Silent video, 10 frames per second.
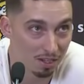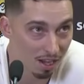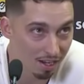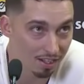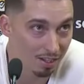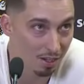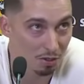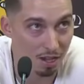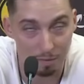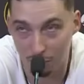I could tell you a
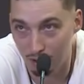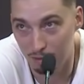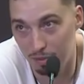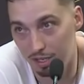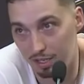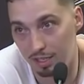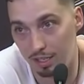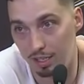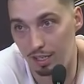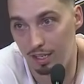lot more, but
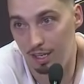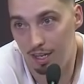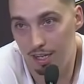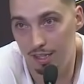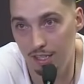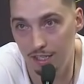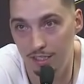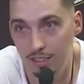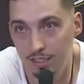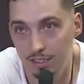I think
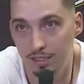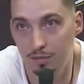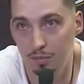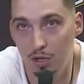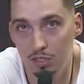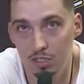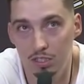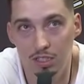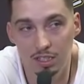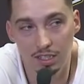just
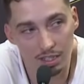personally,